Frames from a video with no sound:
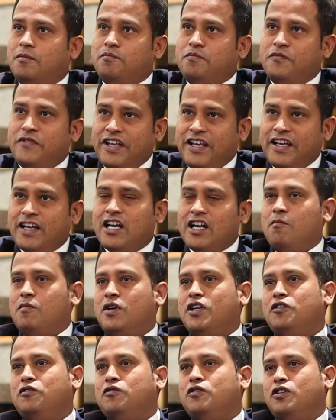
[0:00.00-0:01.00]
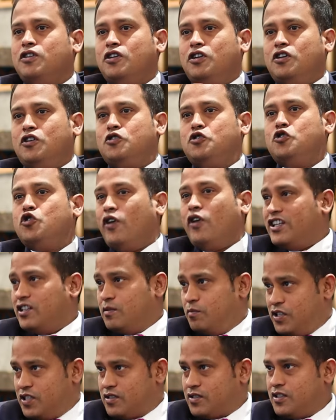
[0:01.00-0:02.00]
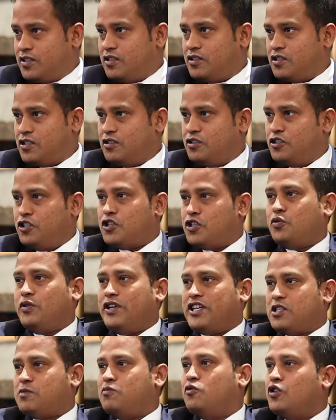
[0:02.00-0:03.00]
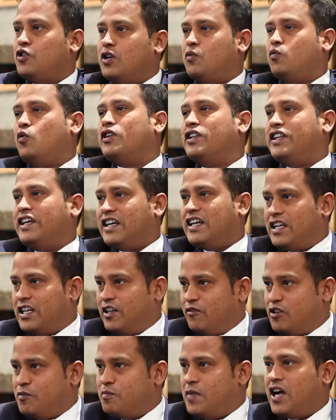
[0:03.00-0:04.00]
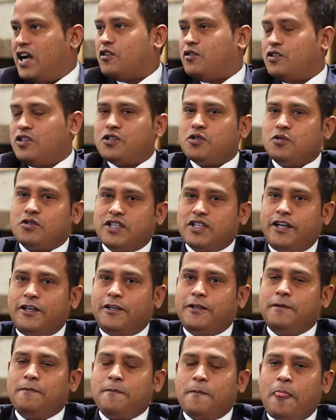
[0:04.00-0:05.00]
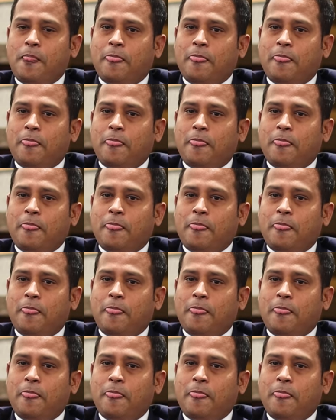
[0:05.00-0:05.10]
They come and join the business just to explore and what they can give it back to the society.